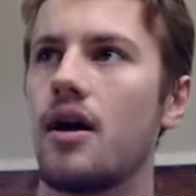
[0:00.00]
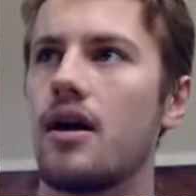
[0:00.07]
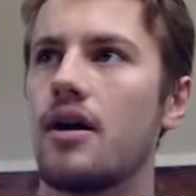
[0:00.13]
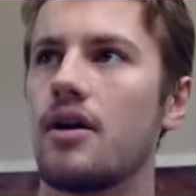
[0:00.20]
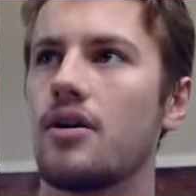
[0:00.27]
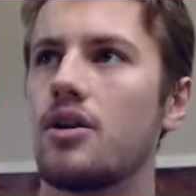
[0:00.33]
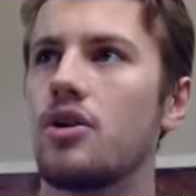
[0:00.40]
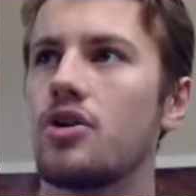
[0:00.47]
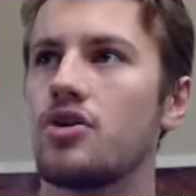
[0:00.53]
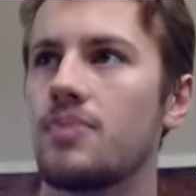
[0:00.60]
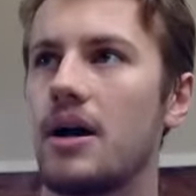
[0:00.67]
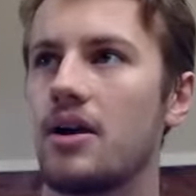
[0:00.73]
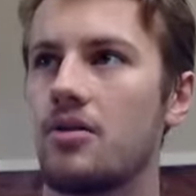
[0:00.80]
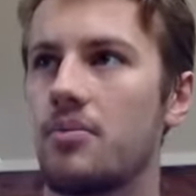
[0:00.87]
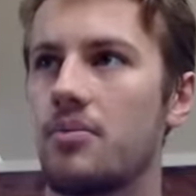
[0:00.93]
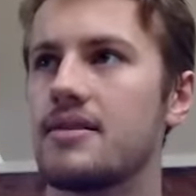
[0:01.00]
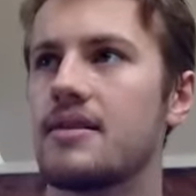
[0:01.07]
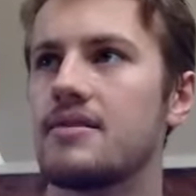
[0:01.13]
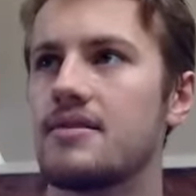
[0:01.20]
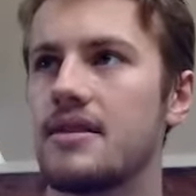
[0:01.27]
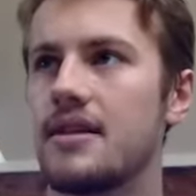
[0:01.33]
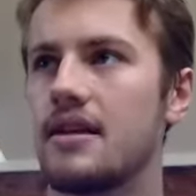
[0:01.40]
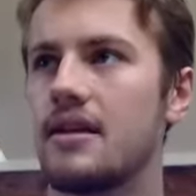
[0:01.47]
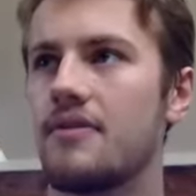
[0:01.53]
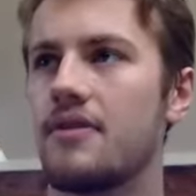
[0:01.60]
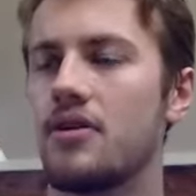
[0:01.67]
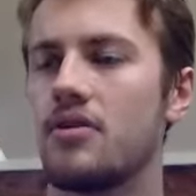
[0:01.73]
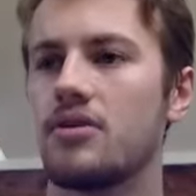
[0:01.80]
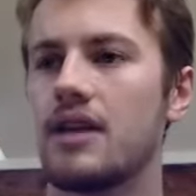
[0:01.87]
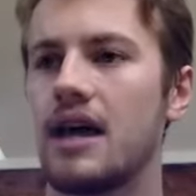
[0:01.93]
looked back at my identity and I
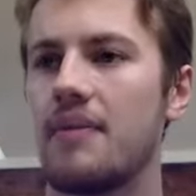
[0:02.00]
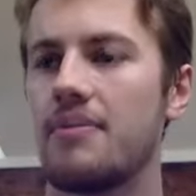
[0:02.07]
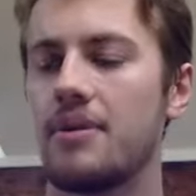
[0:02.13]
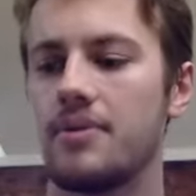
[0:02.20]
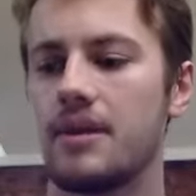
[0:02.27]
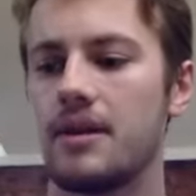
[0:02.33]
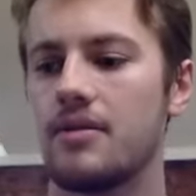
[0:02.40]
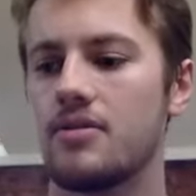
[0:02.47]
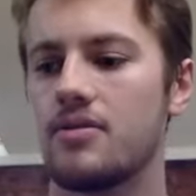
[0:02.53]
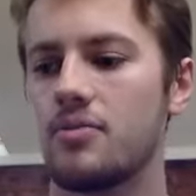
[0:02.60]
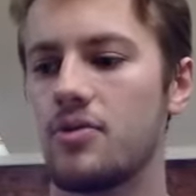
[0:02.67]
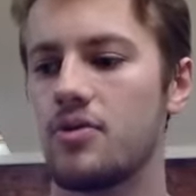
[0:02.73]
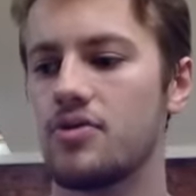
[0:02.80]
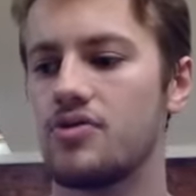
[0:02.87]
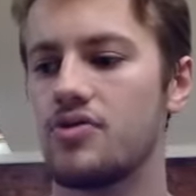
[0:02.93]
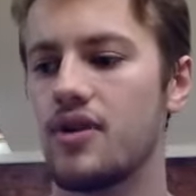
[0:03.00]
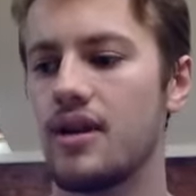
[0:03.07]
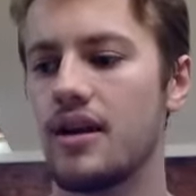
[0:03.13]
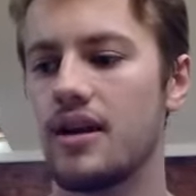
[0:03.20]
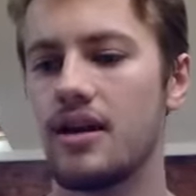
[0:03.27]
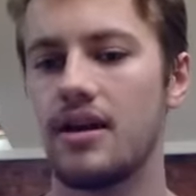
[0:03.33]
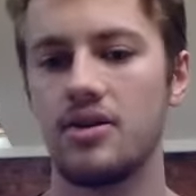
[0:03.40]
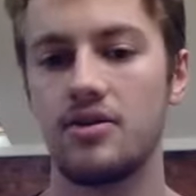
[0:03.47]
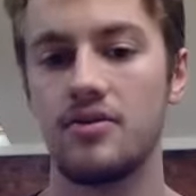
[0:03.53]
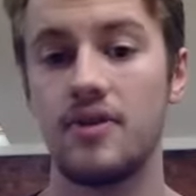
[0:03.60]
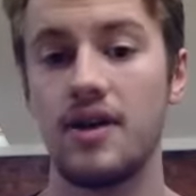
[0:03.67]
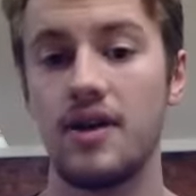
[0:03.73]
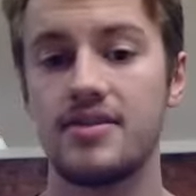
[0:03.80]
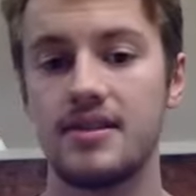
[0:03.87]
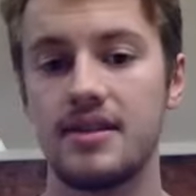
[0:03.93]
felt happy with it was during
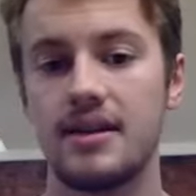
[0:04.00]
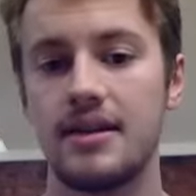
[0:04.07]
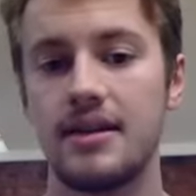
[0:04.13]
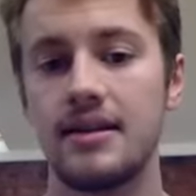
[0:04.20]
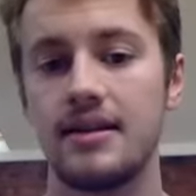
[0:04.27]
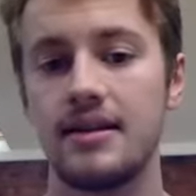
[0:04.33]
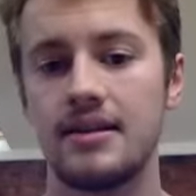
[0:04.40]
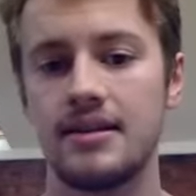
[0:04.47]
university.